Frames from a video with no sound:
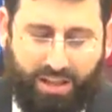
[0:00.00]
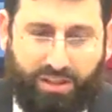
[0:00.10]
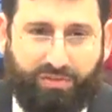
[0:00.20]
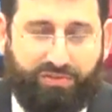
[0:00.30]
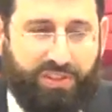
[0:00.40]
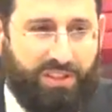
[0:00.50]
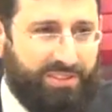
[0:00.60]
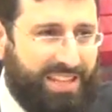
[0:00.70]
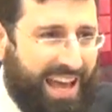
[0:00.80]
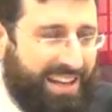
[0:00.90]
The
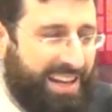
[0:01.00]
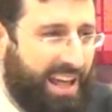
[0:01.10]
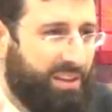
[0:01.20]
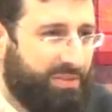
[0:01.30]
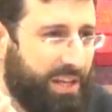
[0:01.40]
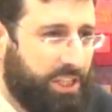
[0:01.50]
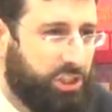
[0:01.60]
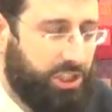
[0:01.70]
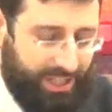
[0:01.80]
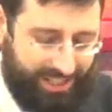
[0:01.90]
field had an
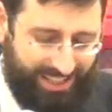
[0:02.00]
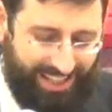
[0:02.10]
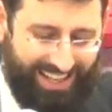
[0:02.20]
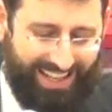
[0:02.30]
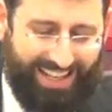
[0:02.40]
elevation.